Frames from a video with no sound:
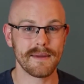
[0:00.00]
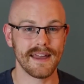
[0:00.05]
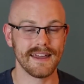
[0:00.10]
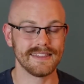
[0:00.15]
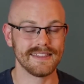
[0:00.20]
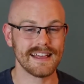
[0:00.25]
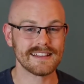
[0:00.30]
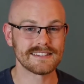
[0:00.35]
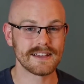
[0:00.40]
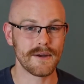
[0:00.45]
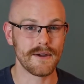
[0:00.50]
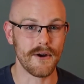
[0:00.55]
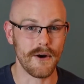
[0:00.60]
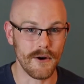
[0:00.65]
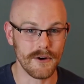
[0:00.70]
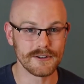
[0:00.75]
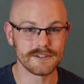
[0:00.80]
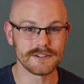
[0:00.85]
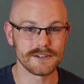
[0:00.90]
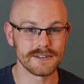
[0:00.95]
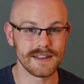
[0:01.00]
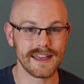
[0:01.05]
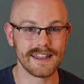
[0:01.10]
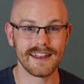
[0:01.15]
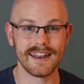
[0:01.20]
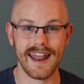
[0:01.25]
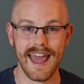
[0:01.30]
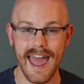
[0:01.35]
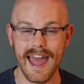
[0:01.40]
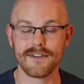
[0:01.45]
and that's how I also
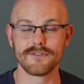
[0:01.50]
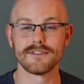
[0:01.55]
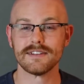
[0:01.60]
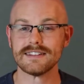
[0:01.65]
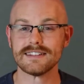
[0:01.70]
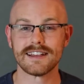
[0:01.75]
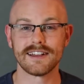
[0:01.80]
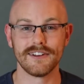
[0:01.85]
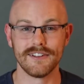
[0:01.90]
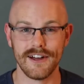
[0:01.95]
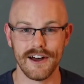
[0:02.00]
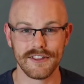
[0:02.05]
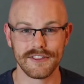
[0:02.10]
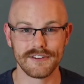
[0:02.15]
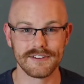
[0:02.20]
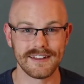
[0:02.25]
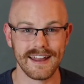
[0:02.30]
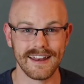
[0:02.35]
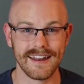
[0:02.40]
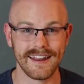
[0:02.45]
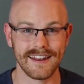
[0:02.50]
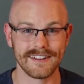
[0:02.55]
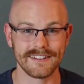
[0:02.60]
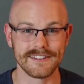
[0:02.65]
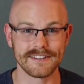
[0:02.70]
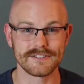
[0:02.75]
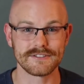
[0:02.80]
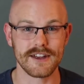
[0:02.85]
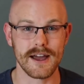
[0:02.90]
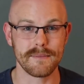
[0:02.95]
landed every single other data
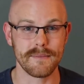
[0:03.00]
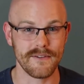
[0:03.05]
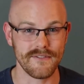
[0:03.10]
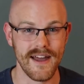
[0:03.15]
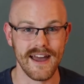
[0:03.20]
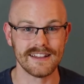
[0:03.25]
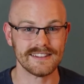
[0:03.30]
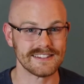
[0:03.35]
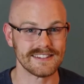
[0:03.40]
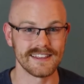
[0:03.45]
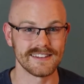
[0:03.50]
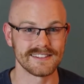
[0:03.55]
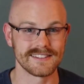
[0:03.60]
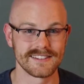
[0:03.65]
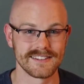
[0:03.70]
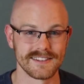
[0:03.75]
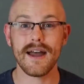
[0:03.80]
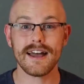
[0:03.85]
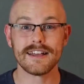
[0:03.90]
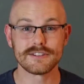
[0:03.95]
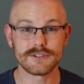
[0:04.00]
analyst job I've had since.